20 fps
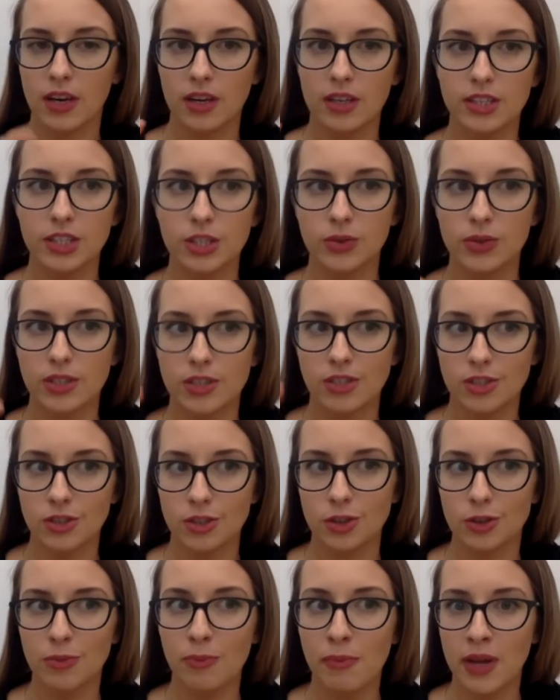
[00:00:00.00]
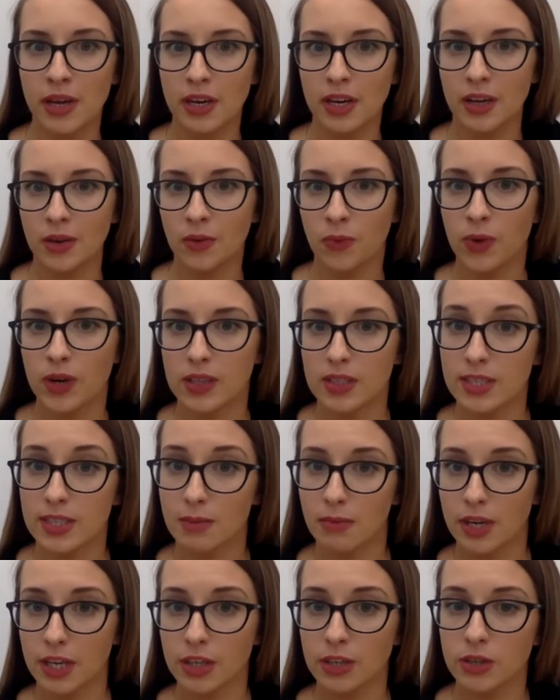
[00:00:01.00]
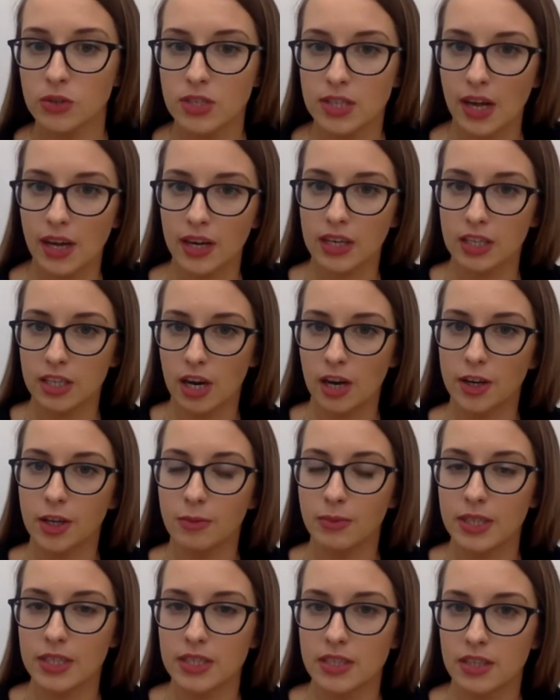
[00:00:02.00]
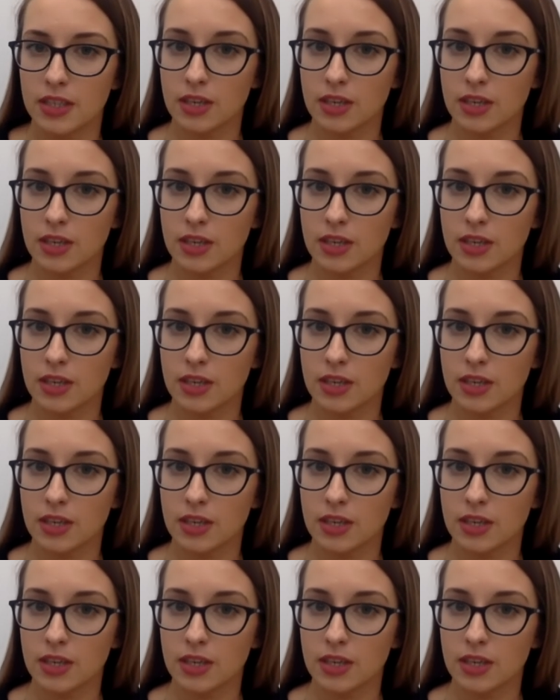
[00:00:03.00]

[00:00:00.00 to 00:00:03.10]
onto a Zoom meeting with somebody who's signing documents,